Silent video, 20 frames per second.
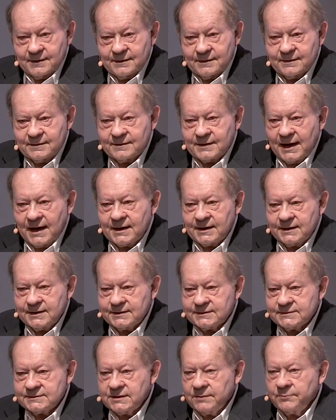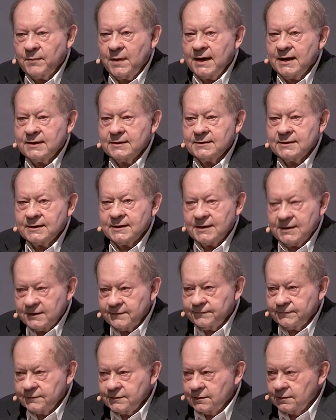that is the main
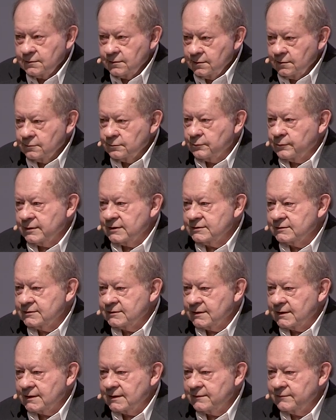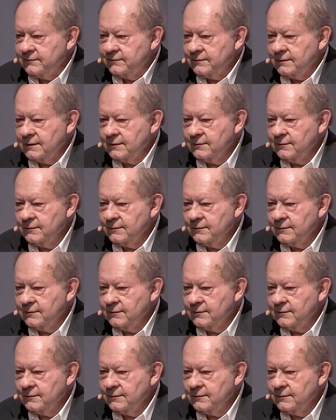gift you receive.